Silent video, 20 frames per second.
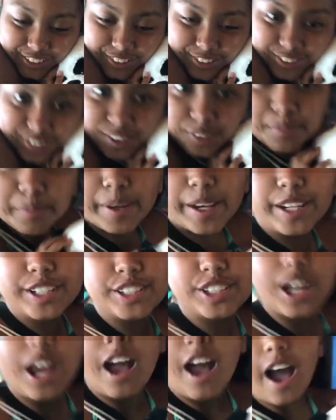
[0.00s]
So much.
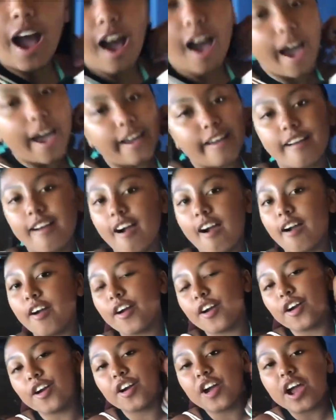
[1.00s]
I got
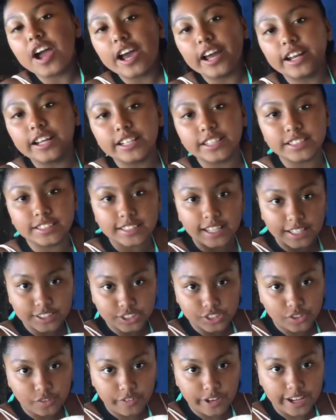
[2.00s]
her an
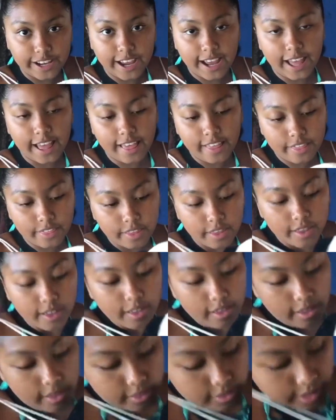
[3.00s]
accessory and
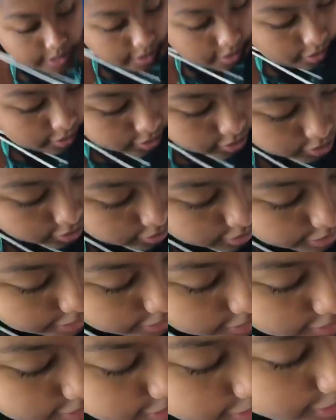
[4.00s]
they also
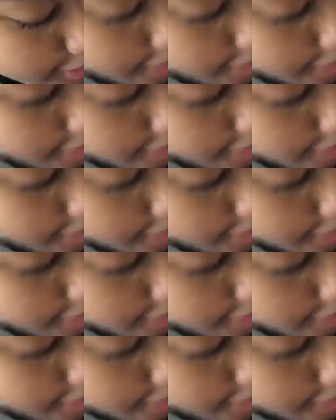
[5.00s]
let us